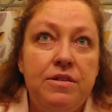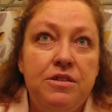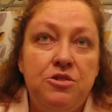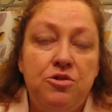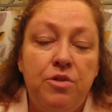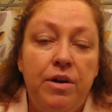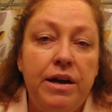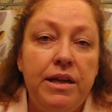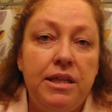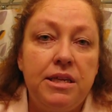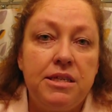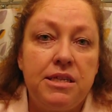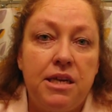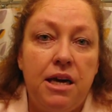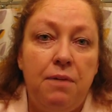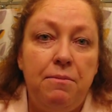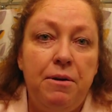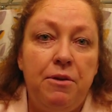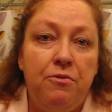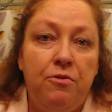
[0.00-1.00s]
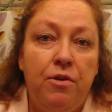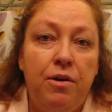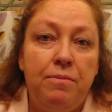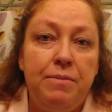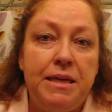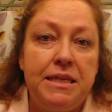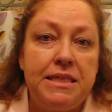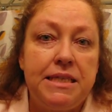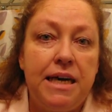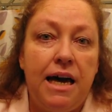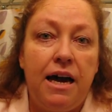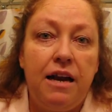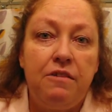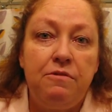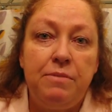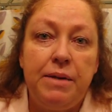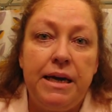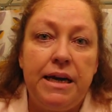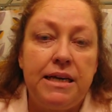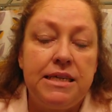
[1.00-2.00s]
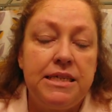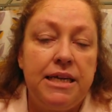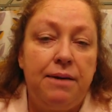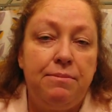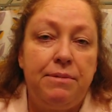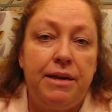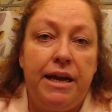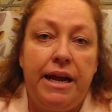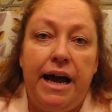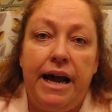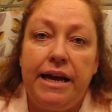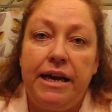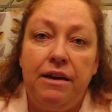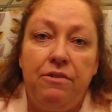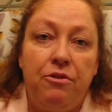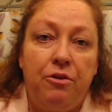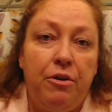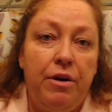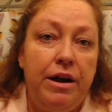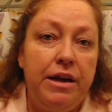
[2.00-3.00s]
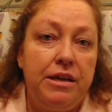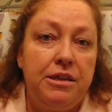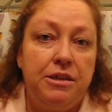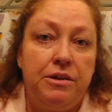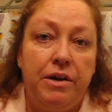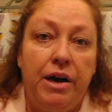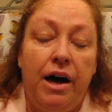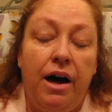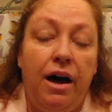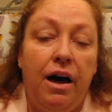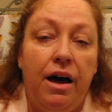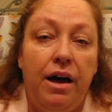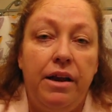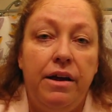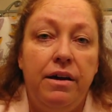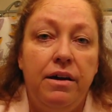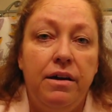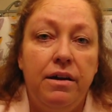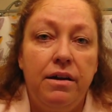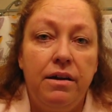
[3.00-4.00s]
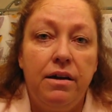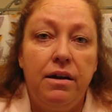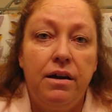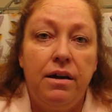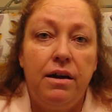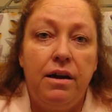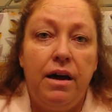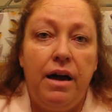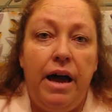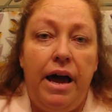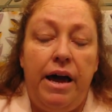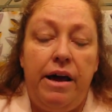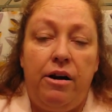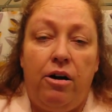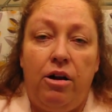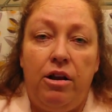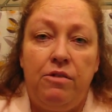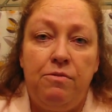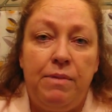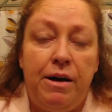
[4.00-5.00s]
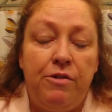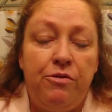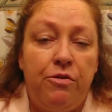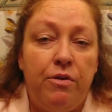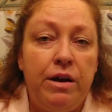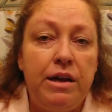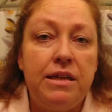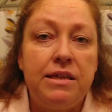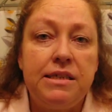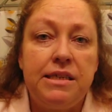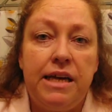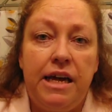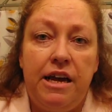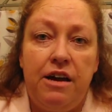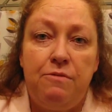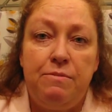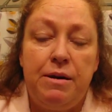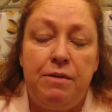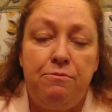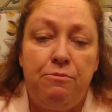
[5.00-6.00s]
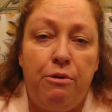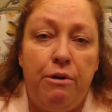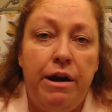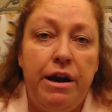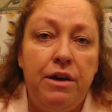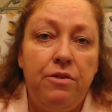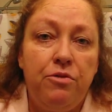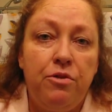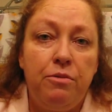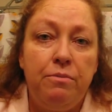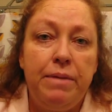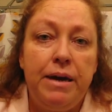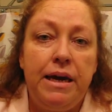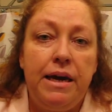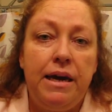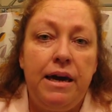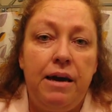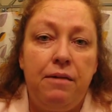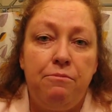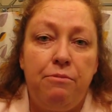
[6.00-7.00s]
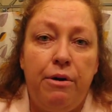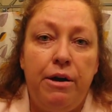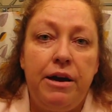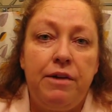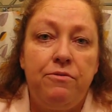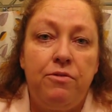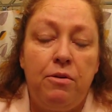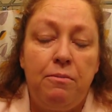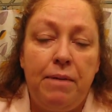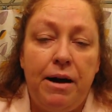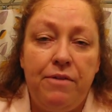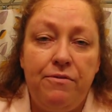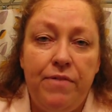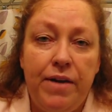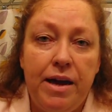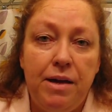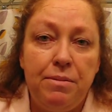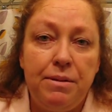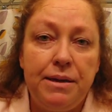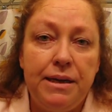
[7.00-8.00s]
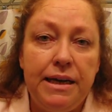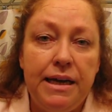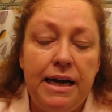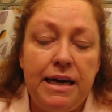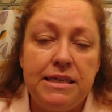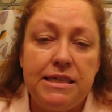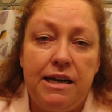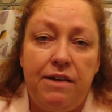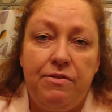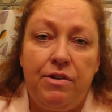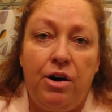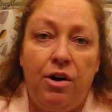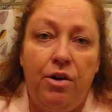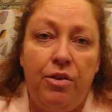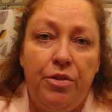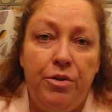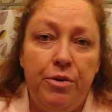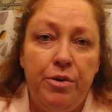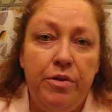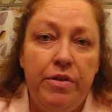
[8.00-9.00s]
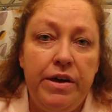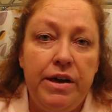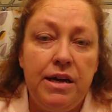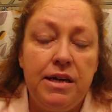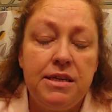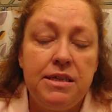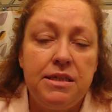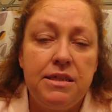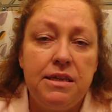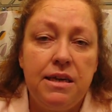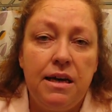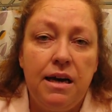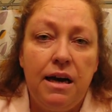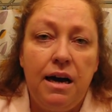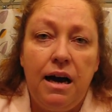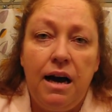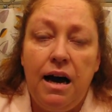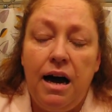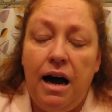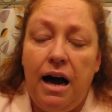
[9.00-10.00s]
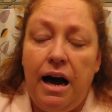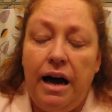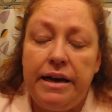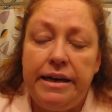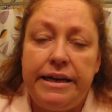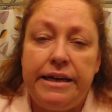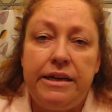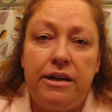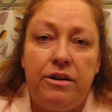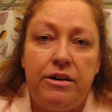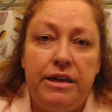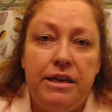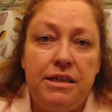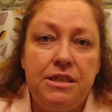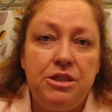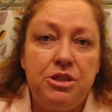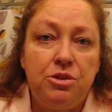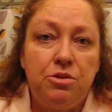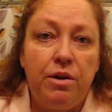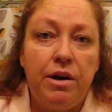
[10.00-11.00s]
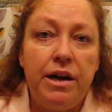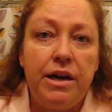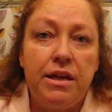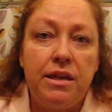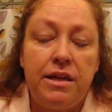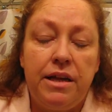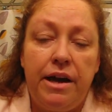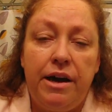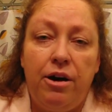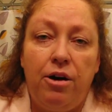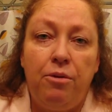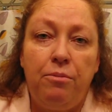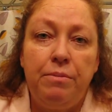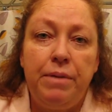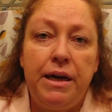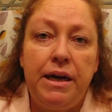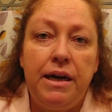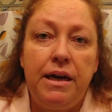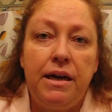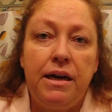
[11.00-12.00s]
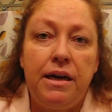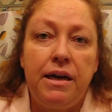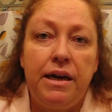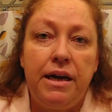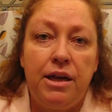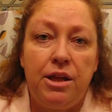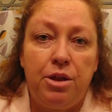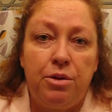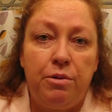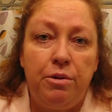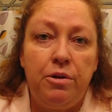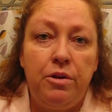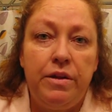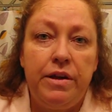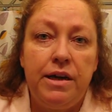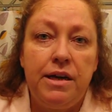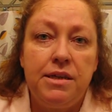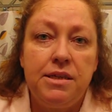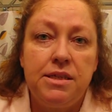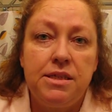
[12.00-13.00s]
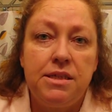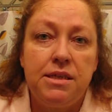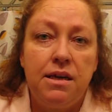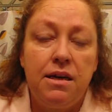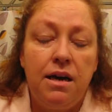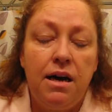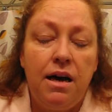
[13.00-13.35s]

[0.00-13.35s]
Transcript: strength is coming from inside of me, except that I give credit to God and all of my friends that have been praying for me and praying for my family as I've gone through this. I lean on His strength to help me get through this.